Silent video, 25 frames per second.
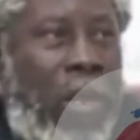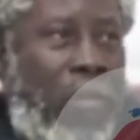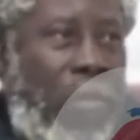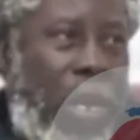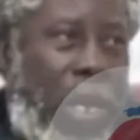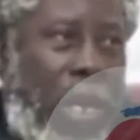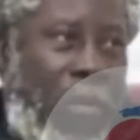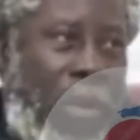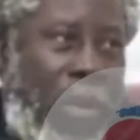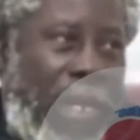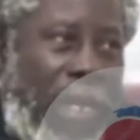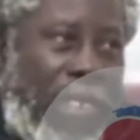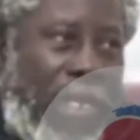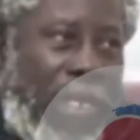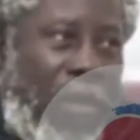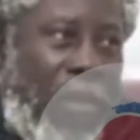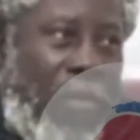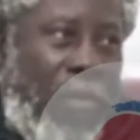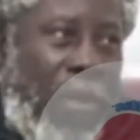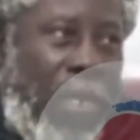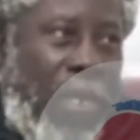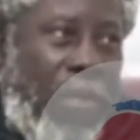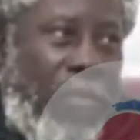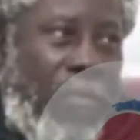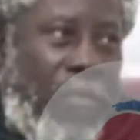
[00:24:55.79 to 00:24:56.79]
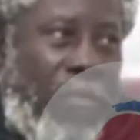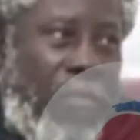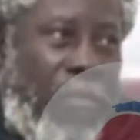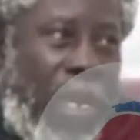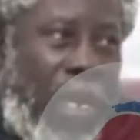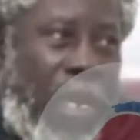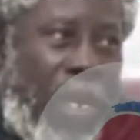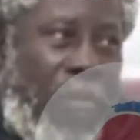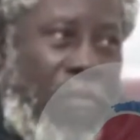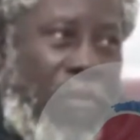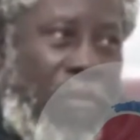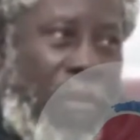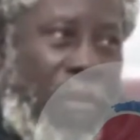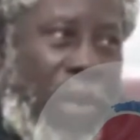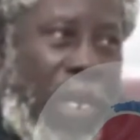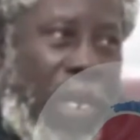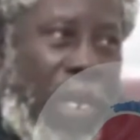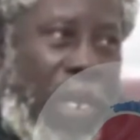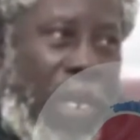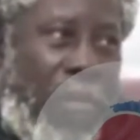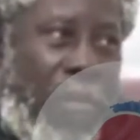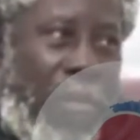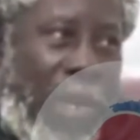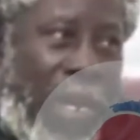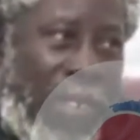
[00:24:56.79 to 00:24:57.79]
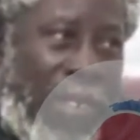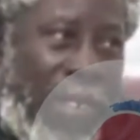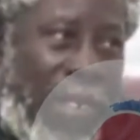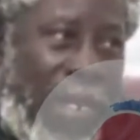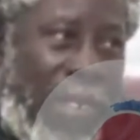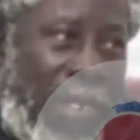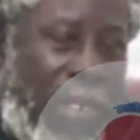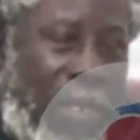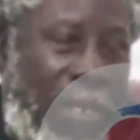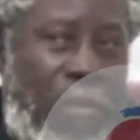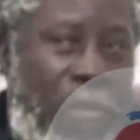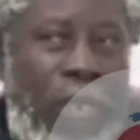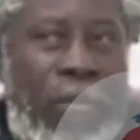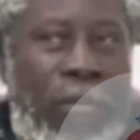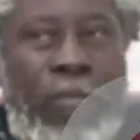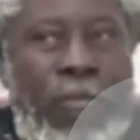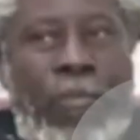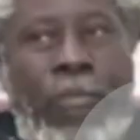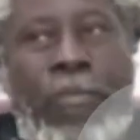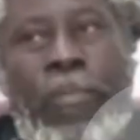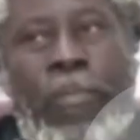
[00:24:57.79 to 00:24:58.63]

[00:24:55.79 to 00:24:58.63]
Mama saying be by empty by a basin assembly.